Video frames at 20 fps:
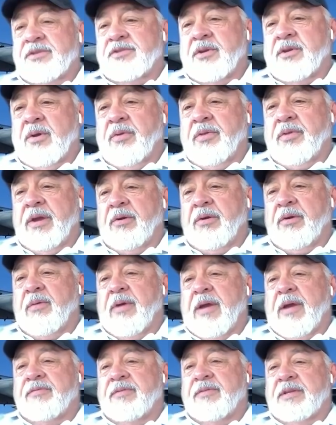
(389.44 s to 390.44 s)
So the
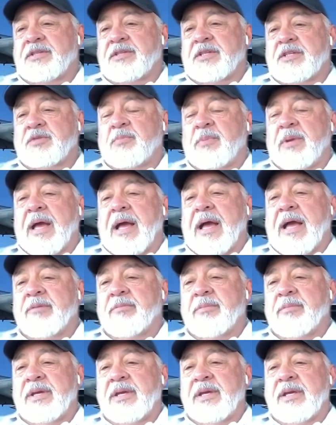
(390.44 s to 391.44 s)
aircraft that sits
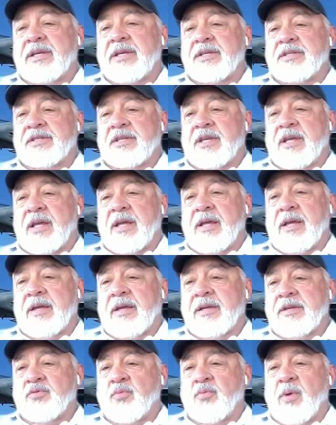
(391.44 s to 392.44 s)
behind me is uh,
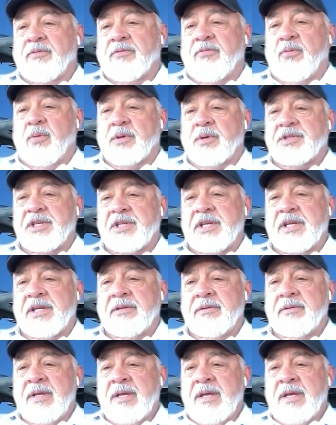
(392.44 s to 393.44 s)
is one
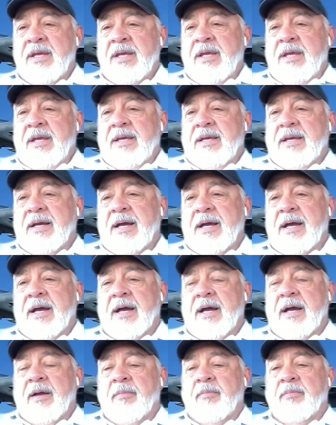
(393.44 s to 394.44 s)
fourteen.
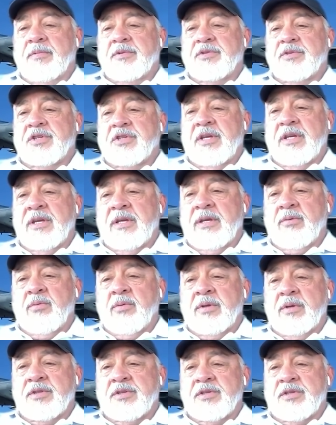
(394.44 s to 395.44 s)
Um, she
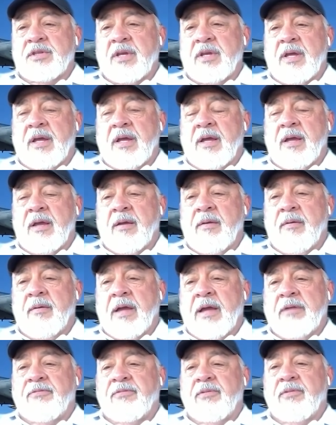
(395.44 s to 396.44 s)
was uh,
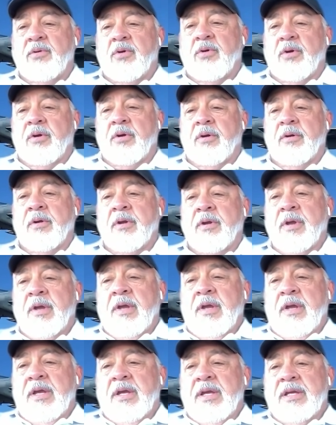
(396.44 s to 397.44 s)
I flew her
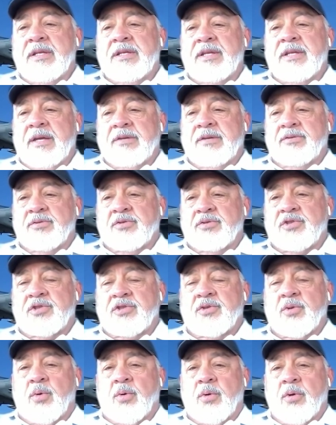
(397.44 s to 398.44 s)
in Desert
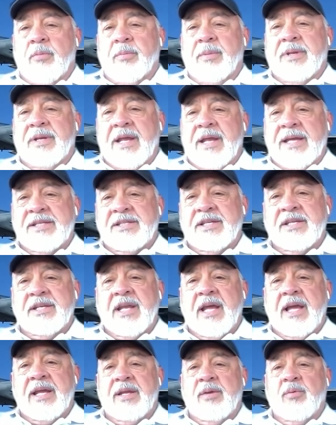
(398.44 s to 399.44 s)
Storm in nineteen
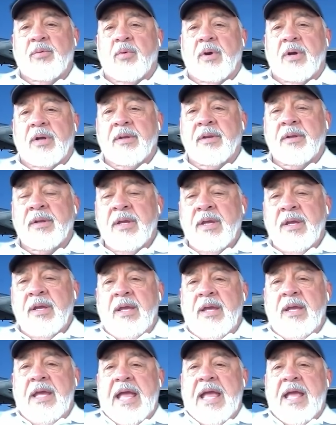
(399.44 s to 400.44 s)
ninety-one.
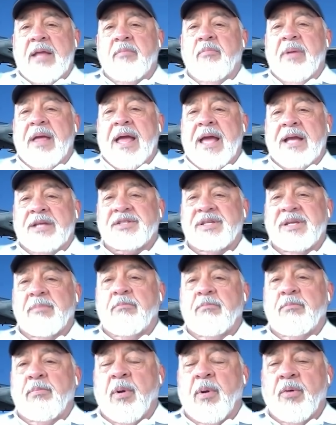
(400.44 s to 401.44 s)
And actually,
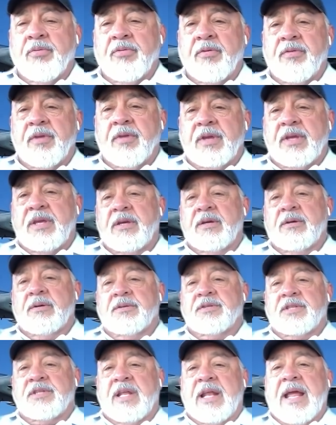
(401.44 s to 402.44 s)
both of the
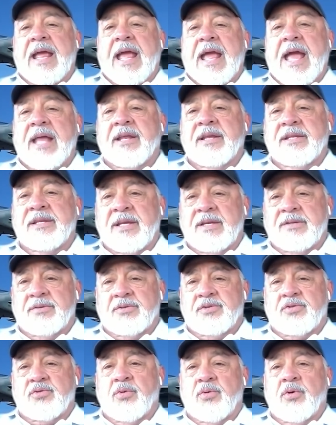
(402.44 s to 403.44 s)
kills that I had in
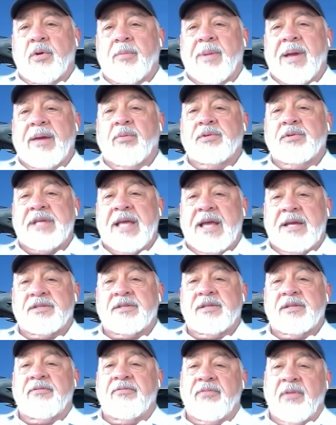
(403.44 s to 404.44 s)
Desert Storm, I was
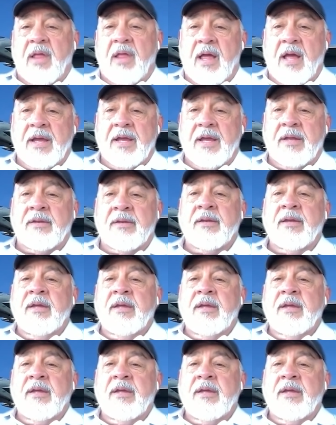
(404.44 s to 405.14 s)
actually flying